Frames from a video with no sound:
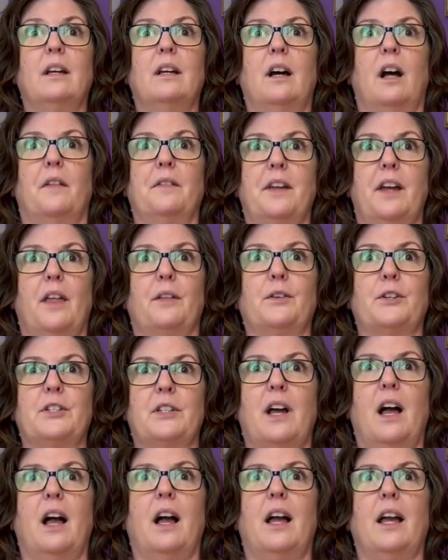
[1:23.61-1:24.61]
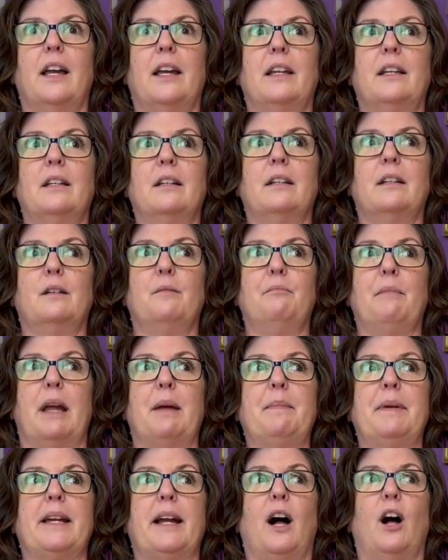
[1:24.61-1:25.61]
On the other side,
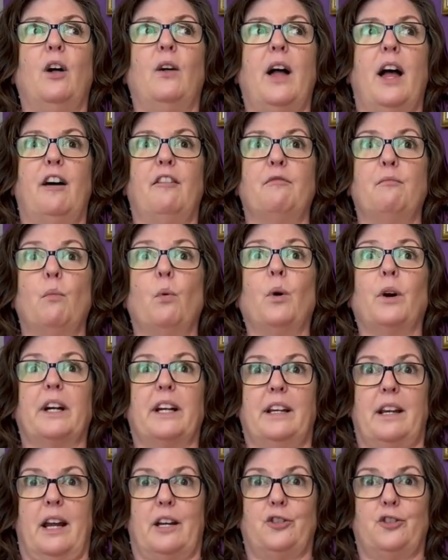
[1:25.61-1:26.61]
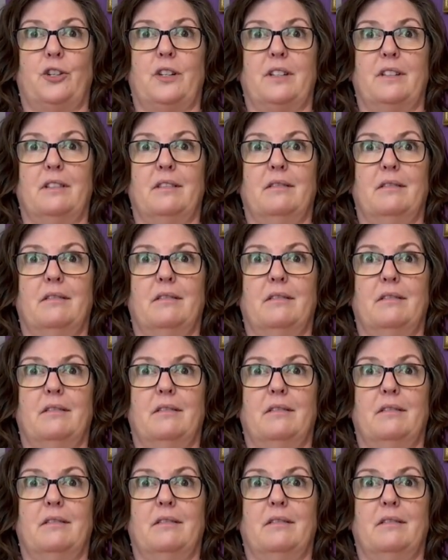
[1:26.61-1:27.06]
maybe I'll have more connection.